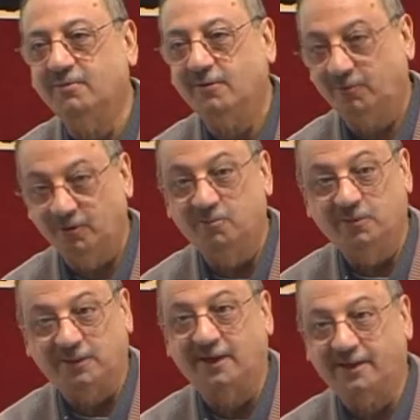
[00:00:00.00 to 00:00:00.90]
maf'ūlun
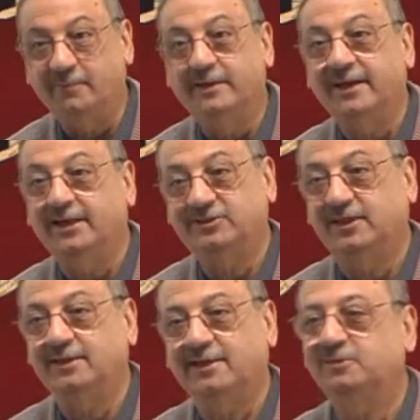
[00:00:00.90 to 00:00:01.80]
mutlaq coming in a
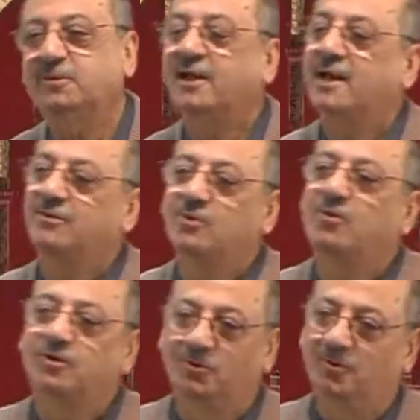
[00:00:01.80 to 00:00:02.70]
sentence, but I don't
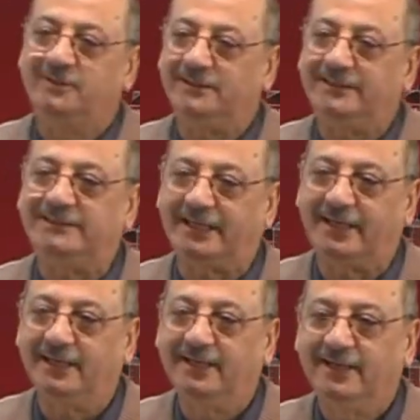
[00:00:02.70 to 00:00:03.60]
want to go in detail.